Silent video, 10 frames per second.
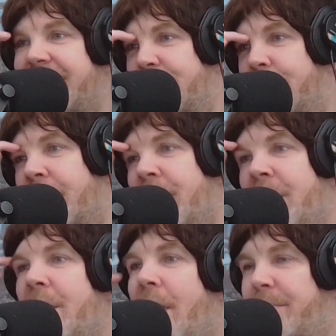So
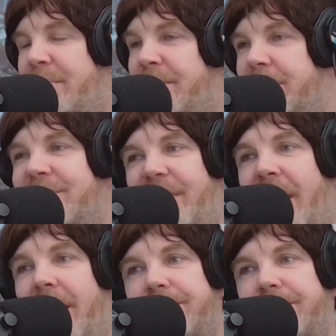I'd probably go for that.